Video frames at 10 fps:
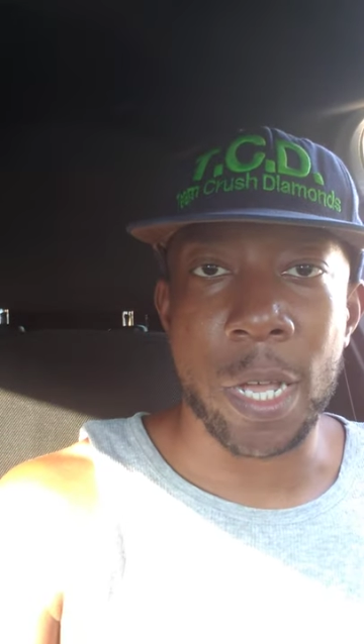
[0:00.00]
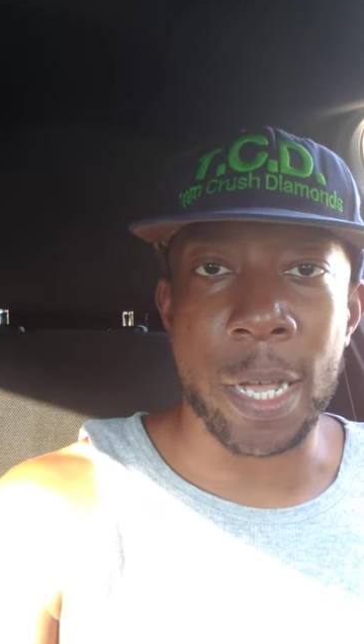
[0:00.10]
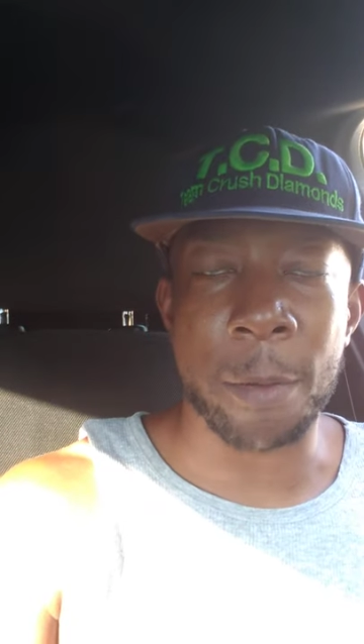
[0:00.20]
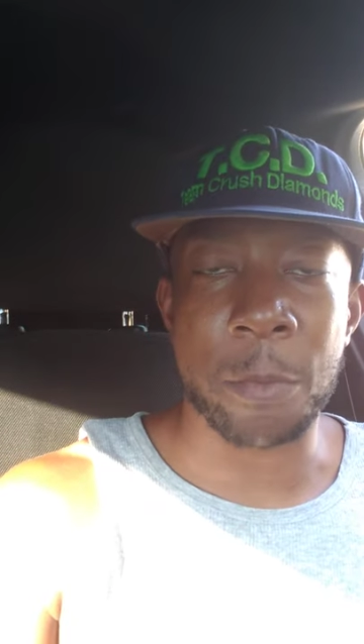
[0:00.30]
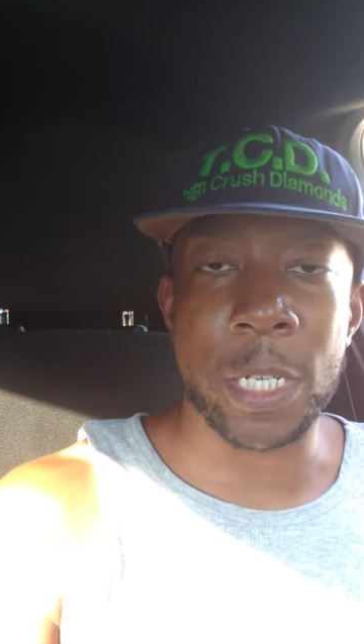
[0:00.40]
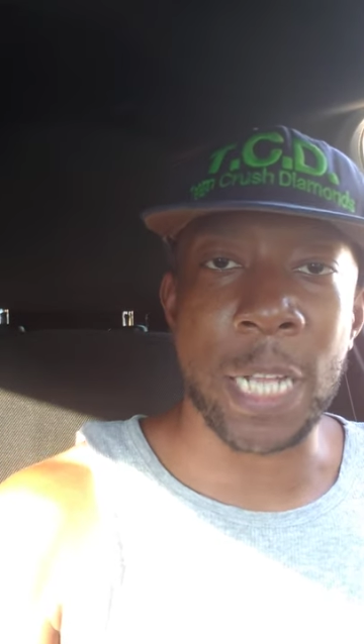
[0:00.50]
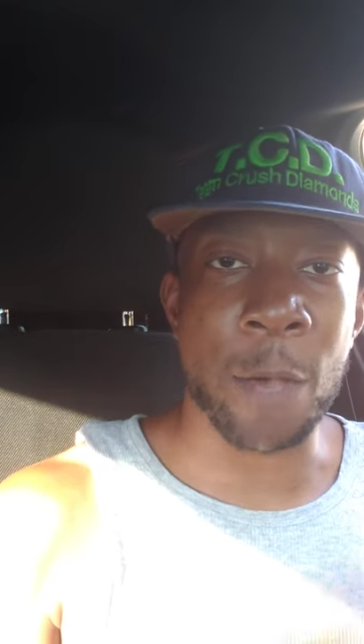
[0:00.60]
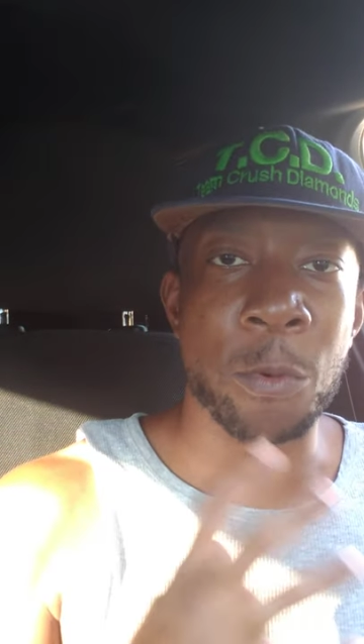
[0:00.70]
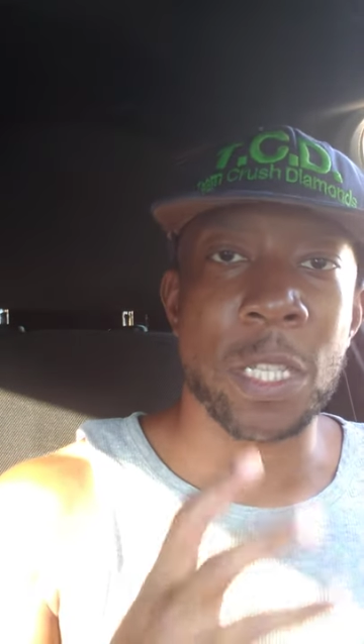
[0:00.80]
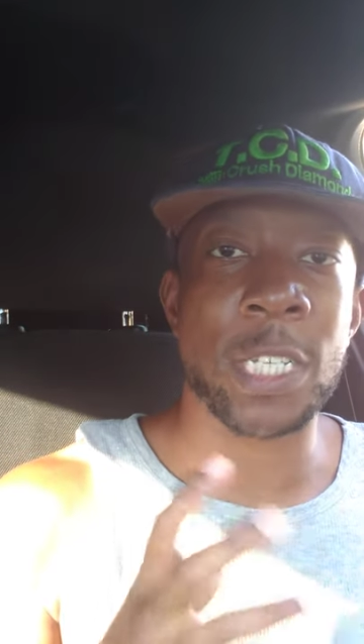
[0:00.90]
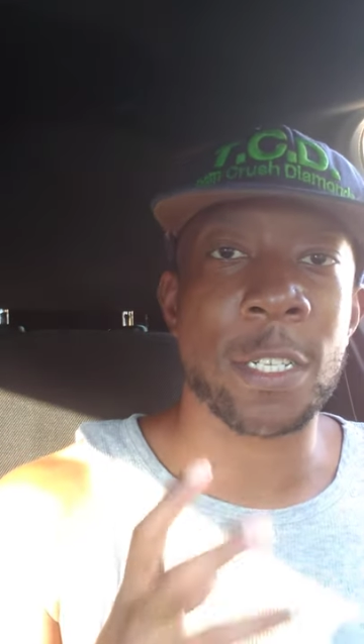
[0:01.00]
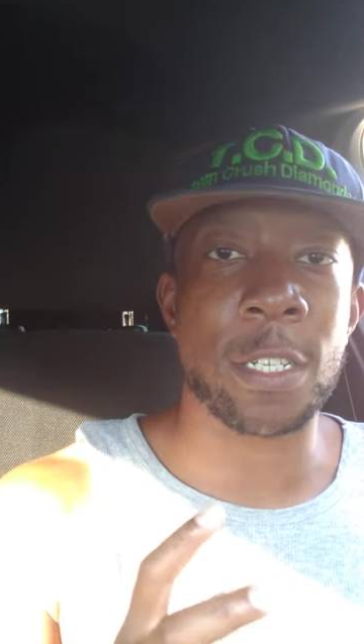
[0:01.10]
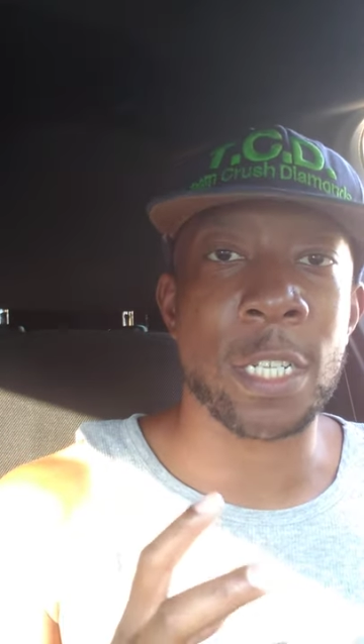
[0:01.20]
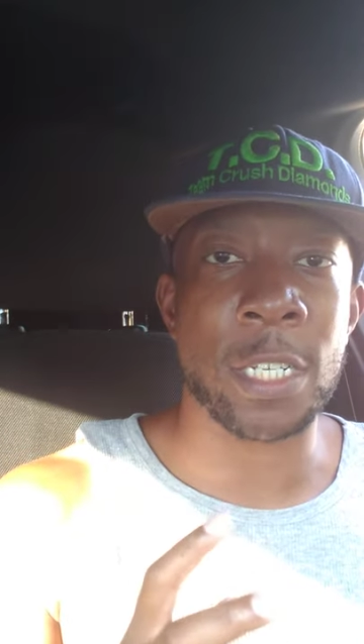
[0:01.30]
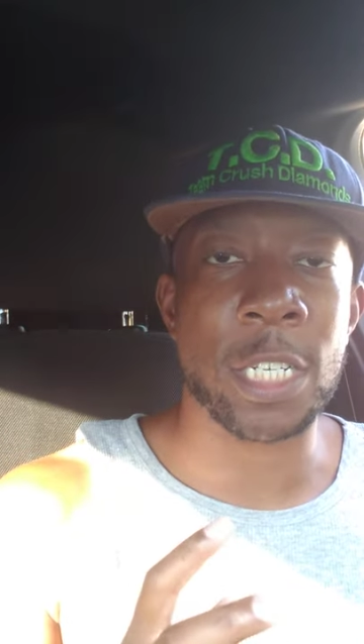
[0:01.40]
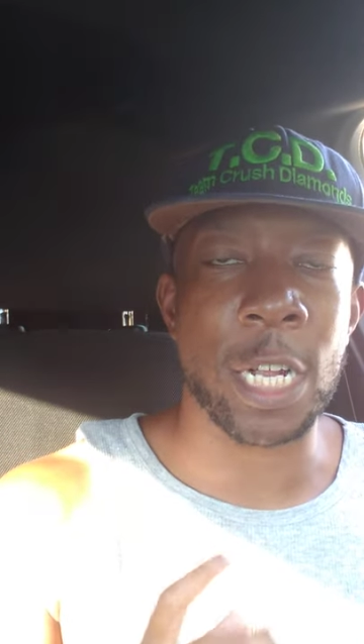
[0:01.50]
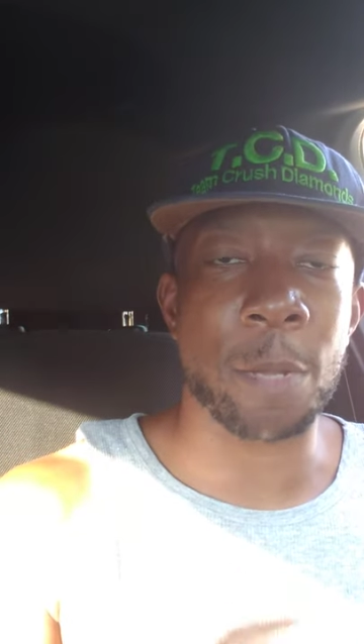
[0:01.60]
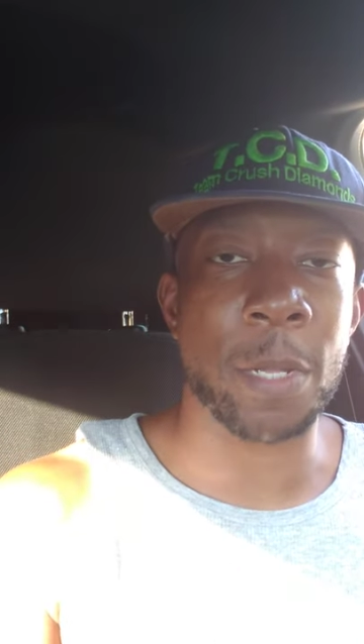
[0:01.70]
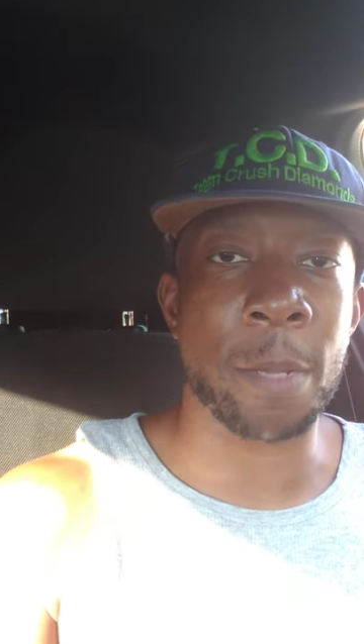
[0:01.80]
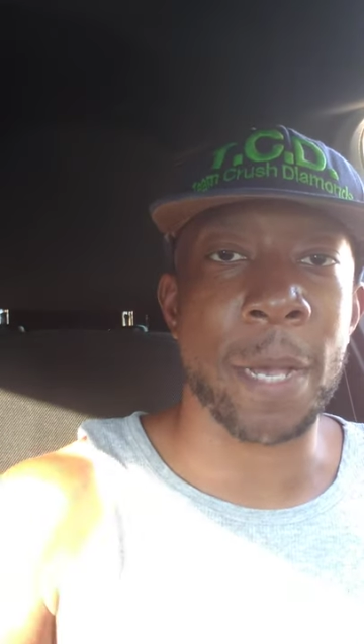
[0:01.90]
um, because I want this this channel
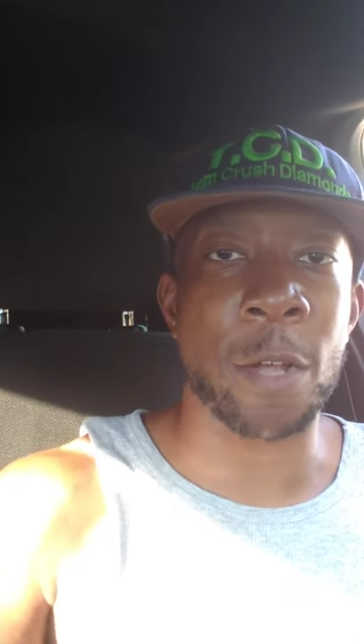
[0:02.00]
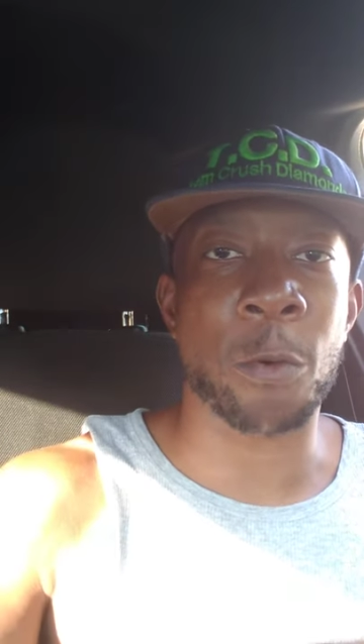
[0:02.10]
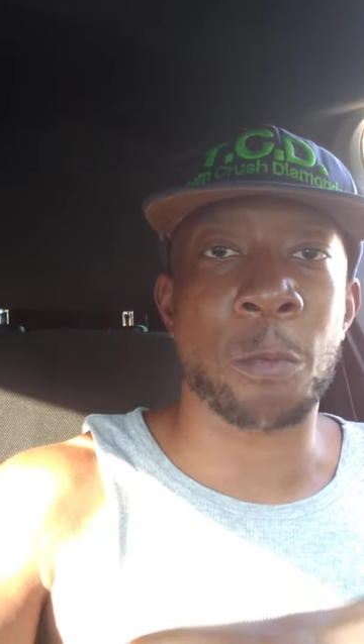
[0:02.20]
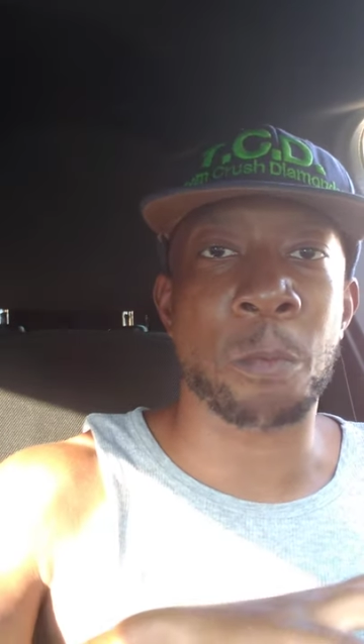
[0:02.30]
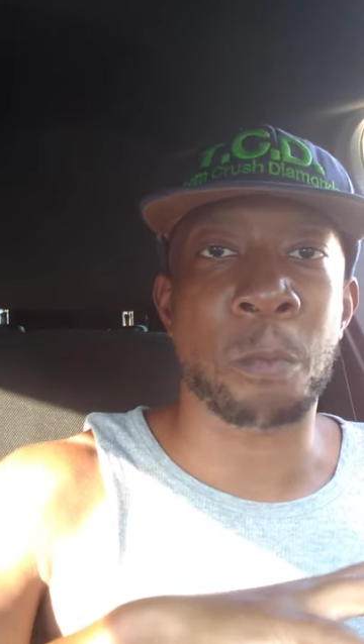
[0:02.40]
to be about